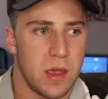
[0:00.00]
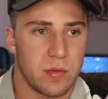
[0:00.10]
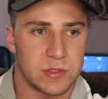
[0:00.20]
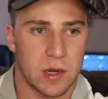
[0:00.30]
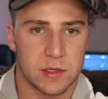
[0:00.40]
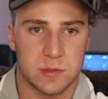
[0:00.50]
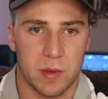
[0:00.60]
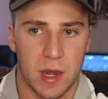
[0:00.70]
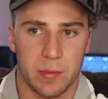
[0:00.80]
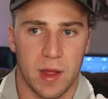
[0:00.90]
it was
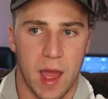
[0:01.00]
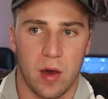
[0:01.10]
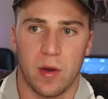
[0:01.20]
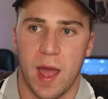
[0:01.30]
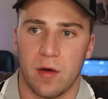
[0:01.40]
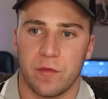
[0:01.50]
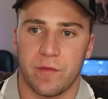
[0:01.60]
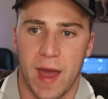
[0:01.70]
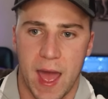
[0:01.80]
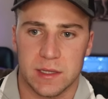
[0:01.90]
unexplainable how
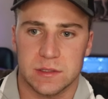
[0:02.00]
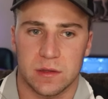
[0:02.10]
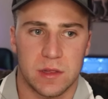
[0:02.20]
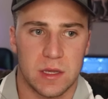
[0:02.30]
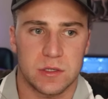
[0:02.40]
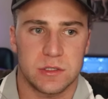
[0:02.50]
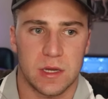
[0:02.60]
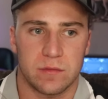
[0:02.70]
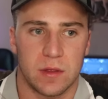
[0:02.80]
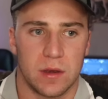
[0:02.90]
fast things
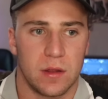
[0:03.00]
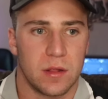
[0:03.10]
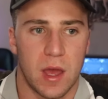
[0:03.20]
shifted.